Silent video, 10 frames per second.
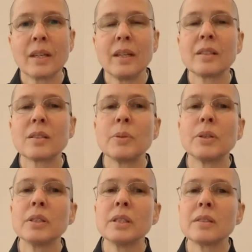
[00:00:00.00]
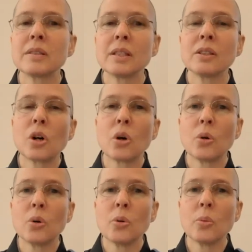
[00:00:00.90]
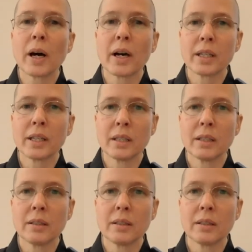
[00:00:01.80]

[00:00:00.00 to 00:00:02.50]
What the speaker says: Experiencing the whole body,